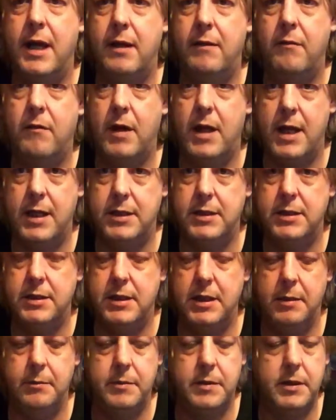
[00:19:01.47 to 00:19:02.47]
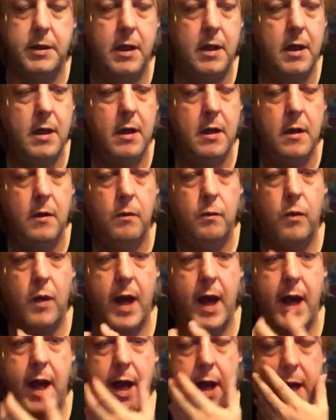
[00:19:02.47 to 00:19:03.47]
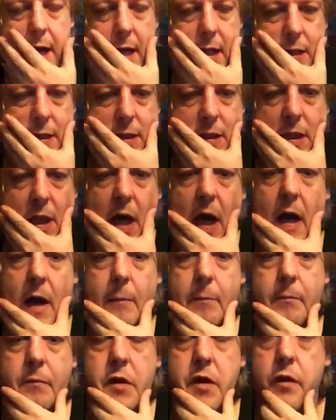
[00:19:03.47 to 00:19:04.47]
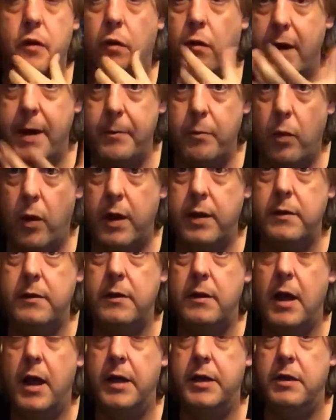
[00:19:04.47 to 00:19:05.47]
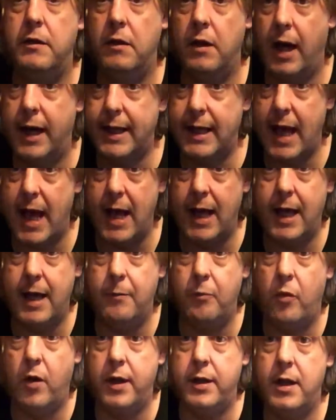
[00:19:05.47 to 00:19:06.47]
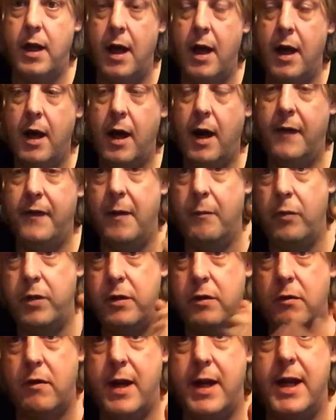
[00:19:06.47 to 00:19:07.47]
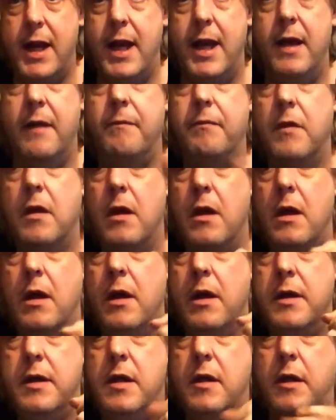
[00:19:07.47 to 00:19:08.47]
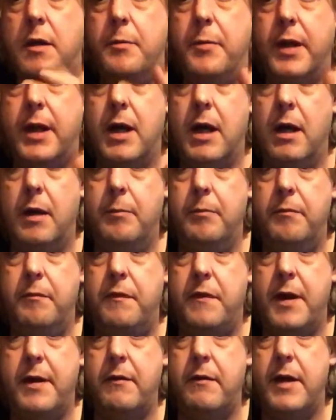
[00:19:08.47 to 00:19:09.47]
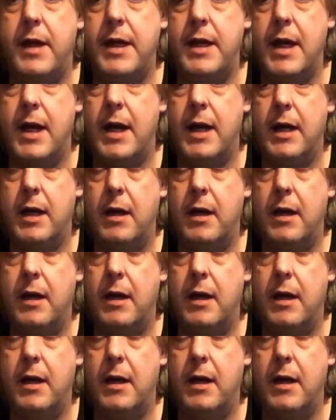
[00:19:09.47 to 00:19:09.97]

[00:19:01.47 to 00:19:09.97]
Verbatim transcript: in relationships, where it's you're in one and you like getting in one, and then when you're in it, you can become very,